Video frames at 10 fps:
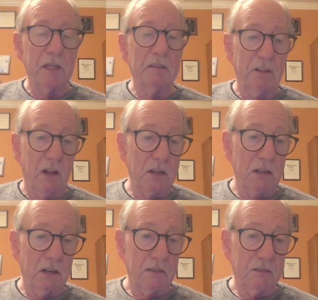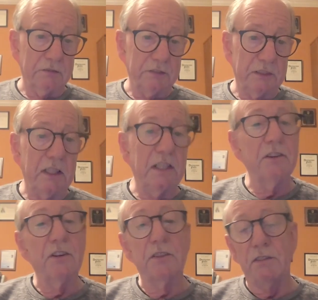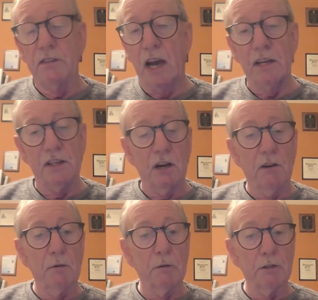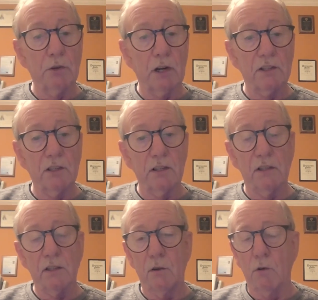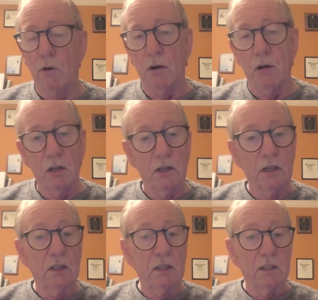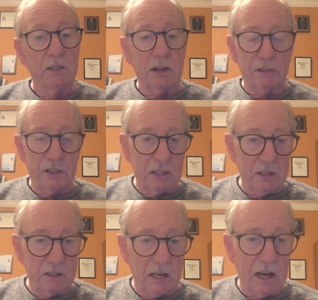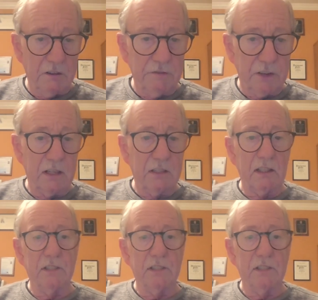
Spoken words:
them live longer, either dietary restriction or 17 alpha